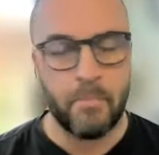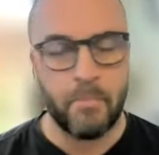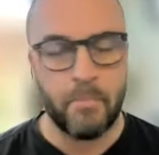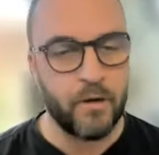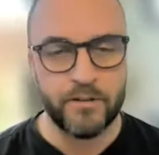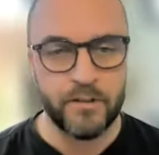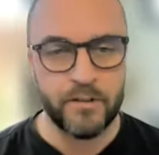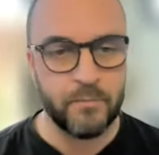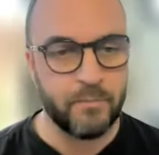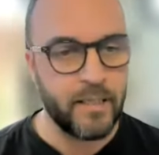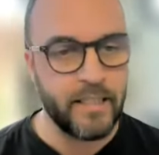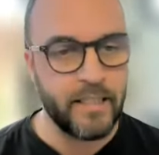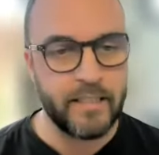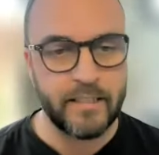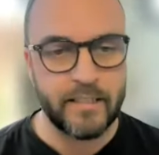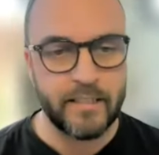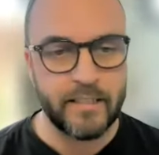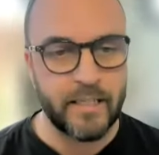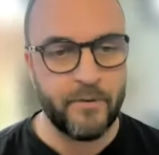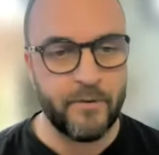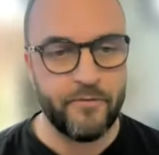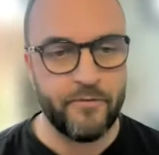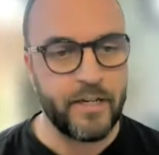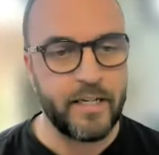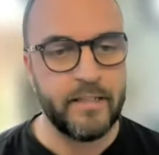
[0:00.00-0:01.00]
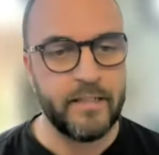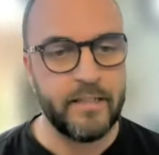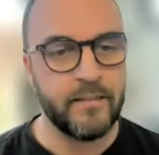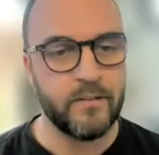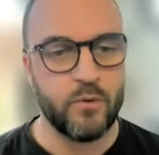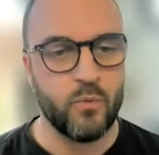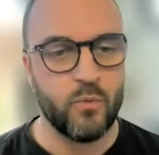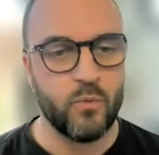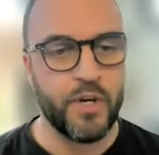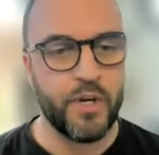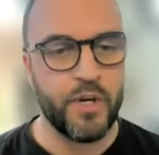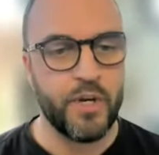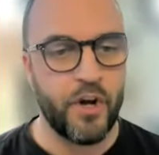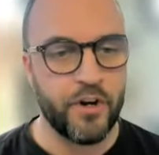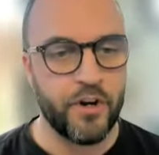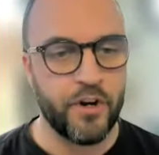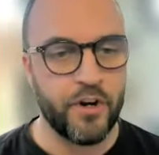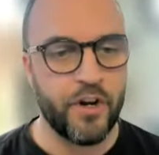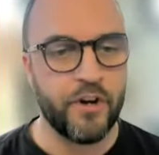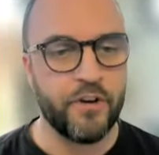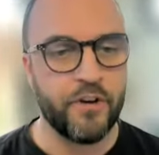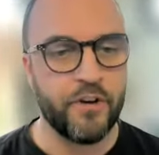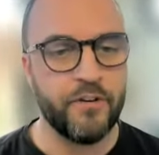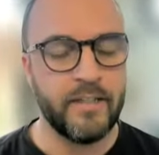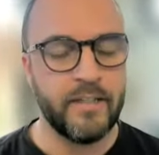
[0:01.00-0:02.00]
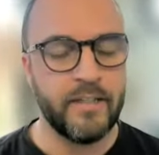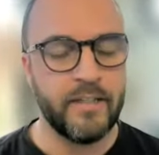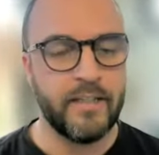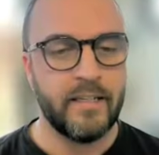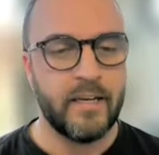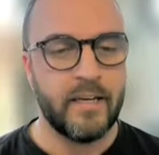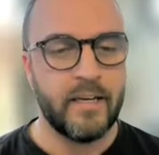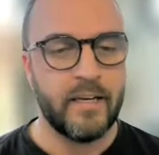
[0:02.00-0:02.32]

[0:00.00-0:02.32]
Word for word: Possibly some of it is, we don't know,